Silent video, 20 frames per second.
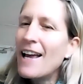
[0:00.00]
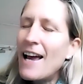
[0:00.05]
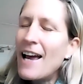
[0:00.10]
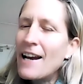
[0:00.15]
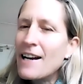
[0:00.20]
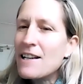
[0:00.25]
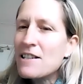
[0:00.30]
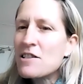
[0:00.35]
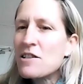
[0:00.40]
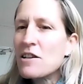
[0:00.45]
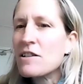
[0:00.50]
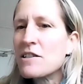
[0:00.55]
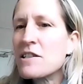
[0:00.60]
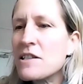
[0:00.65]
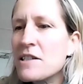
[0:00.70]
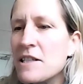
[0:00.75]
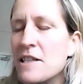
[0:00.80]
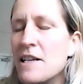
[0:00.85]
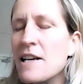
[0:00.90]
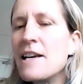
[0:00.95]
and I
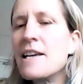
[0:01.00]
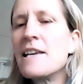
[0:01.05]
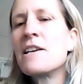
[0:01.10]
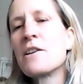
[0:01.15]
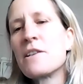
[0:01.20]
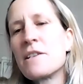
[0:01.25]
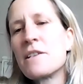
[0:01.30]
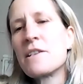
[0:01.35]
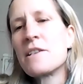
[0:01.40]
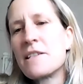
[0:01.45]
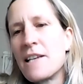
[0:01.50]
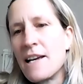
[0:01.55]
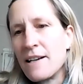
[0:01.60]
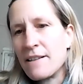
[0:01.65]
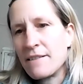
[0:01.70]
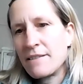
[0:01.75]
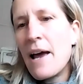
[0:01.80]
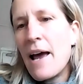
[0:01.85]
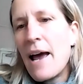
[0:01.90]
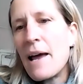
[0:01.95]
started EcoSan.